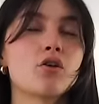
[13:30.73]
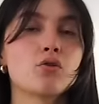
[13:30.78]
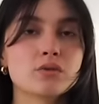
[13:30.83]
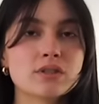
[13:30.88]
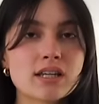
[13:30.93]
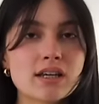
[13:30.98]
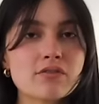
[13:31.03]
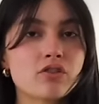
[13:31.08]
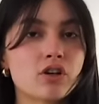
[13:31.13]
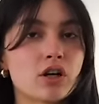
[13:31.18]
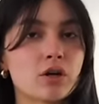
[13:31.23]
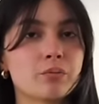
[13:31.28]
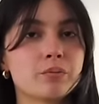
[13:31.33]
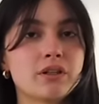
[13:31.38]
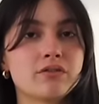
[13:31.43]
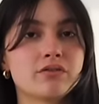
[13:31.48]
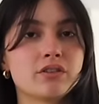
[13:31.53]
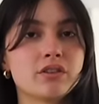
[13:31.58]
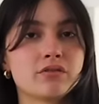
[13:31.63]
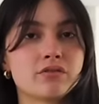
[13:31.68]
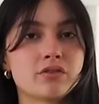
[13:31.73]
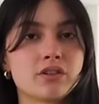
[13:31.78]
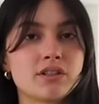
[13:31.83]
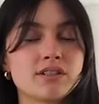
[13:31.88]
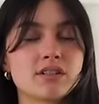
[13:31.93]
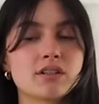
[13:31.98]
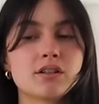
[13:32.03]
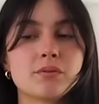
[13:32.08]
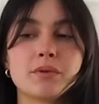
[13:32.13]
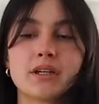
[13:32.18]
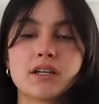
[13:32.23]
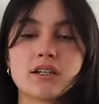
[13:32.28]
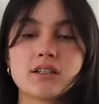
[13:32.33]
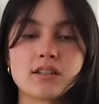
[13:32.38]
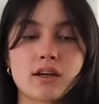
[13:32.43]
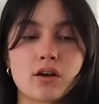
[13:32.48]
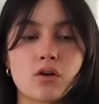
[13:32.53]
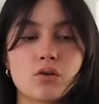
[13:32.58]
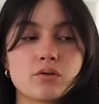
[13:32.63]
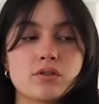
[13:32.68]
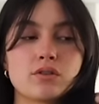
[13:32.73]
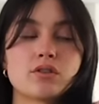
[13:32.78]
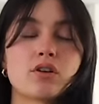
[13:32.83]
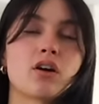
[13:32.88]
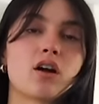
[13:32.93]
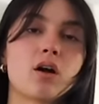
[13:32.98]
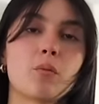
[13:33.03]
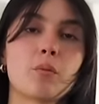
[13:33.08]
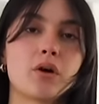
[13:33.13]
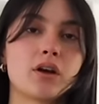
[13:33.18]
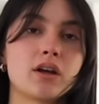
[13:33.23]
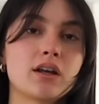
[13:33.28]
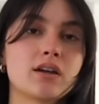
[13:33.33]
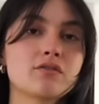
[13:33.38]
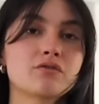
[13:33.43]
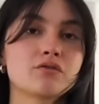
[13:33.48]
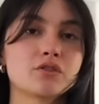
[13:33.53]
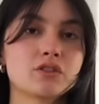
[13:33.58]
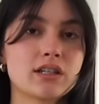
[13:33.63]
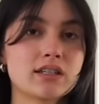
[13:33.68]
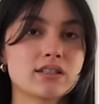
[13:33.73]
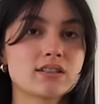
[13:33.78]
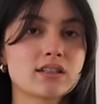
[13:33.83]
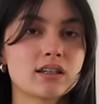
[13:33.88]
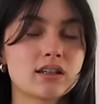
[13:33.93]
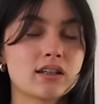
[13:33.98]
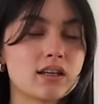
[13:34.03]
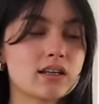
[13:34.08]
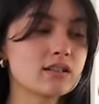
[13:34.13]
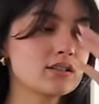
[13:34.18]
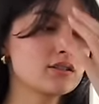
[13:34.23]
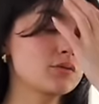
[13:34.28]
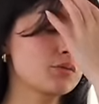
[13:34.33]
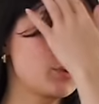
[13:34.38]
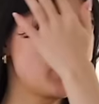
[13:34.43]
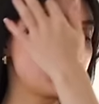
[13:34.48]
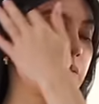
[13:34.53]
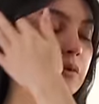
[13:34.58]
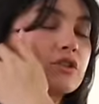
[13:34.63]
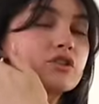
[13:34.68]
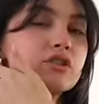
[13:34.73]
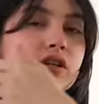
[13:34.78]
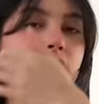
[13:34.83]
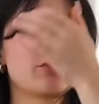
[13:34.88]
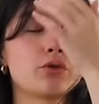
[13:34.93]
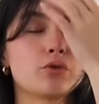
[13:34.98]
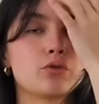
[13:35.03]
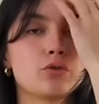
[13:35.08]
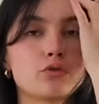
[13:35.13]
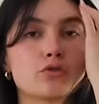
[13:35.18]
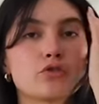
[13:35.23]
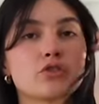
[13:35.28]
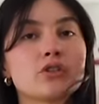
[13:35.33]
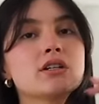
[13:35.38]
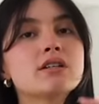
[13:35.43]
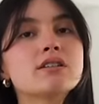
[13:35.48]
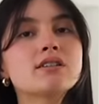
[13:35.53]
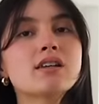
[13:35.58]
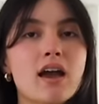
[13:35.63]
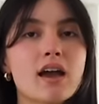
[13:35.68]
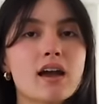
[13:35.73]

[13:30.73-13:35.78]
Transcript: always have ground beef in the freezer because I always stock up on it for days like this when we just have no groceries.